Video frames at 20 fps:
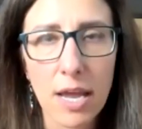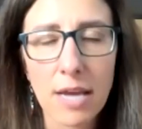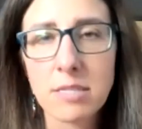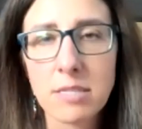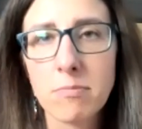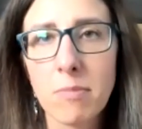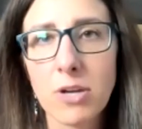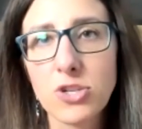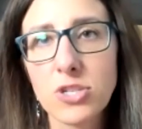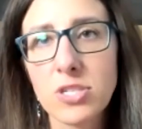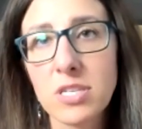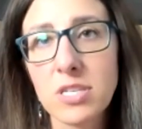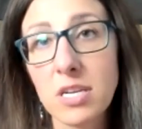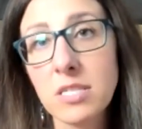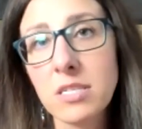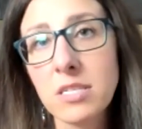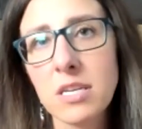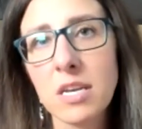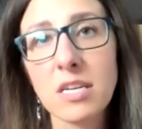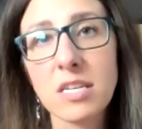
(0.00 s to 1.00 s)
as much as it
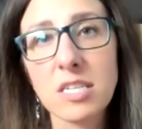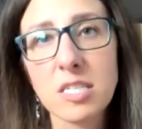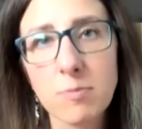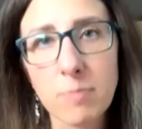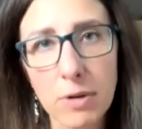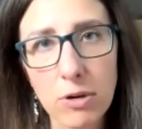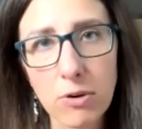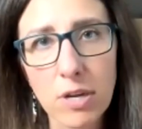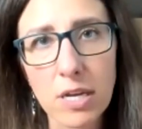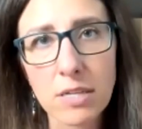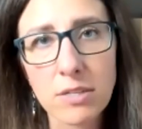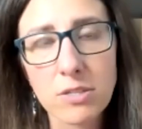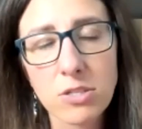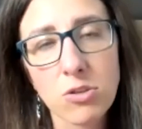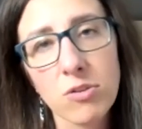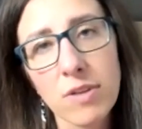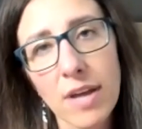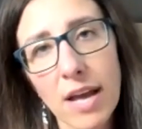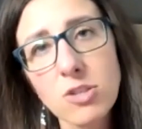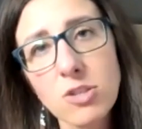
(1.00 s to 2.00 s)
is an experience.
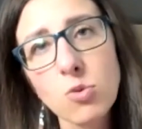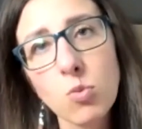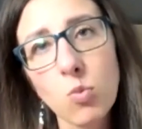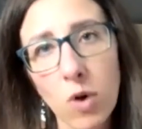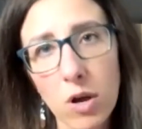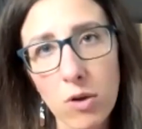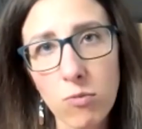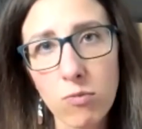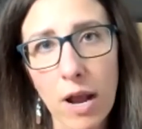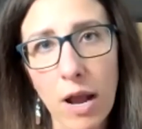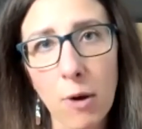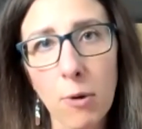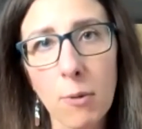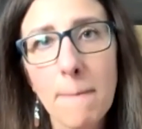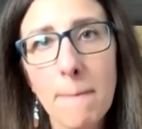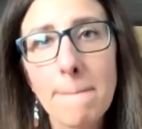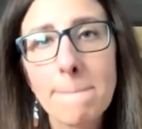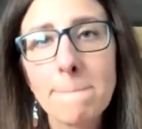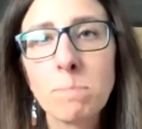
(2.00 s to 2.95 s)
So that's one route.